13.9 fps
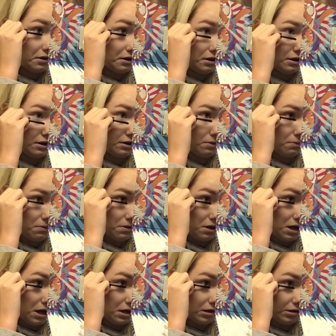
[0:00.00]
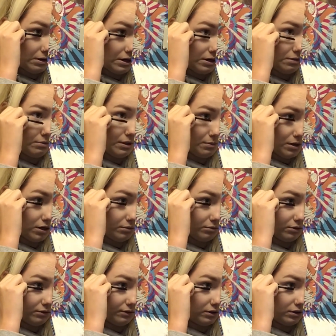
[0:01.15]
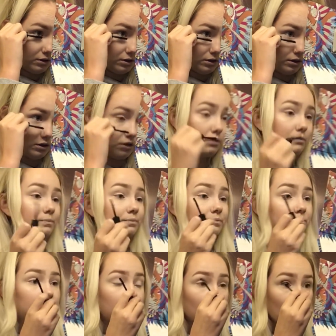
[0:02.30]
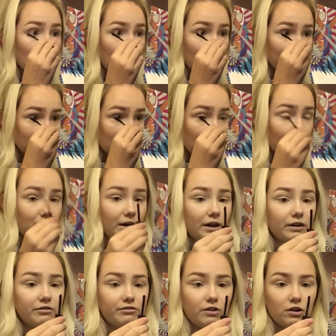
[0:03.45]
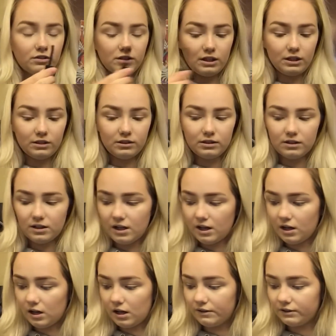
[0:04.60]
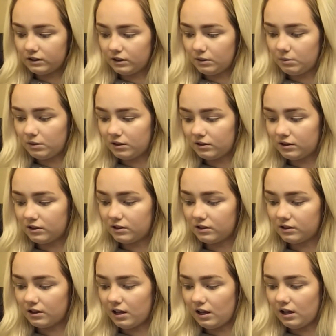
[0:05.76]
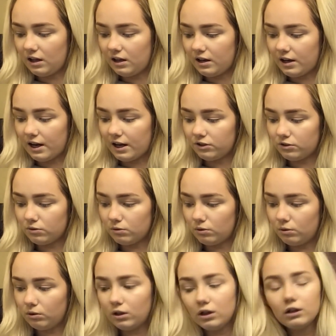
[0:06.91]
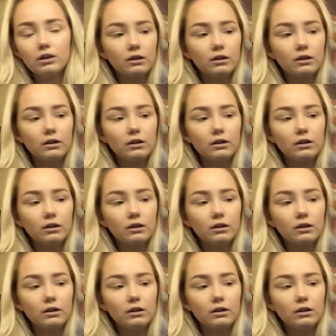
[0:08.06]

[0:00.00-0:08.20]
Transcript: and you don't want that, so I do my bottoms first. I'm not wearing falsies today, obviously, because this is a natural look.